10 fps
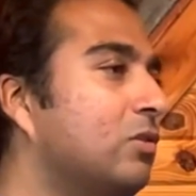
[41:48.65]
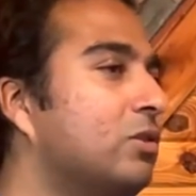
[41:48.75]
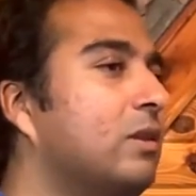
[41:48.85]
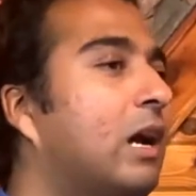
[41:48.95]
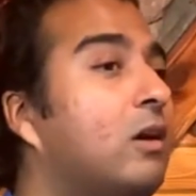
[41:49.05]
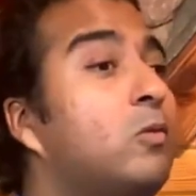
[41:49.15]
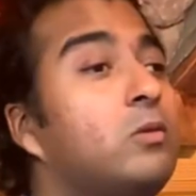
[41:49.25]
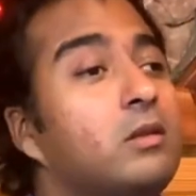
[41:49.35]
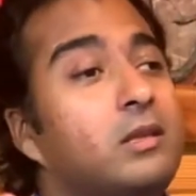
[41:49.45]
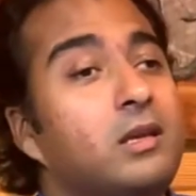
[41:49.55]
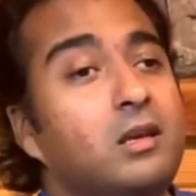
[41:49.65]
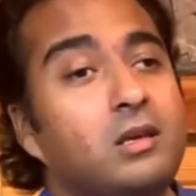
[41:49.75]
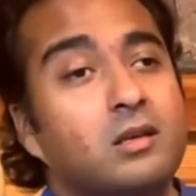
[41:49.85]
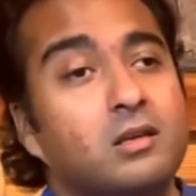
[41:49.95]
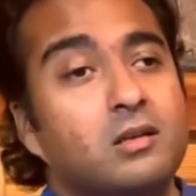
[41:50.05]
So now
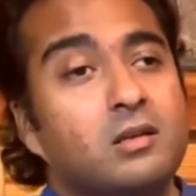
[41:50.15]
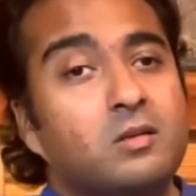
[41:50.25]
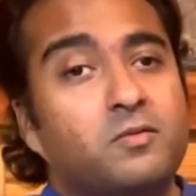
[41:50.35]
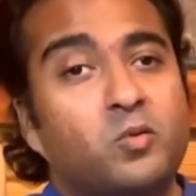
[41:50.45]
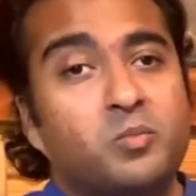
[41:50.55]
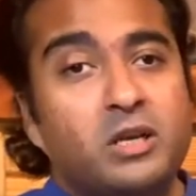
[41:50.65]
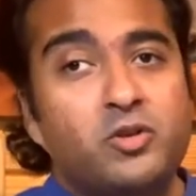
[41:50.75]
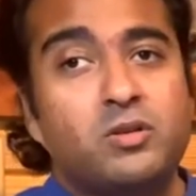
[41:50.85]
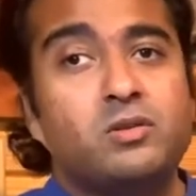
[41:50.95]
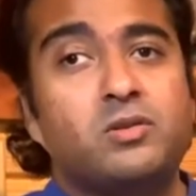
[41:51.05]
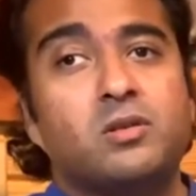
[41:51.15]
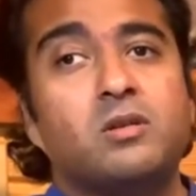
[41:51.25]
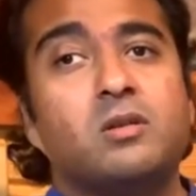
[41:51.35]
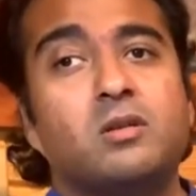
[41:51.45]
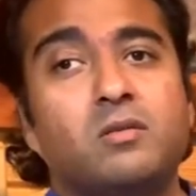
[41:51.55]
the, the formations